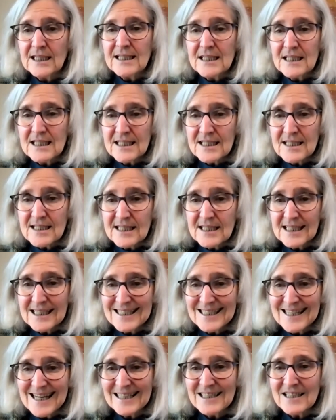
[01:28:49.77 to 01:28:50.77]

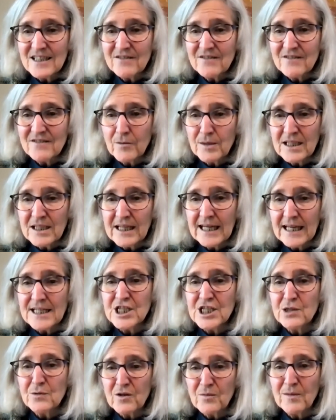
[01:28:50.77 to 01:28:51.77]
disconnected from
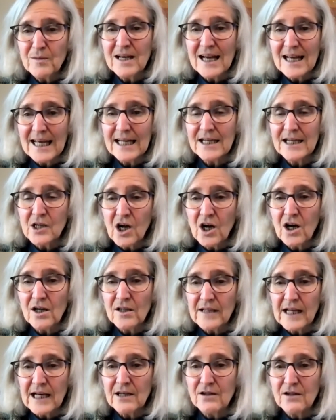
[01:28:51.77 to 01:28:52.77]
engaging with me, I had to call
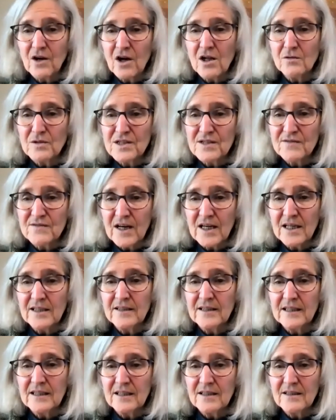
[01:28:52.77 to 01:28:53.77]
out. All was fine.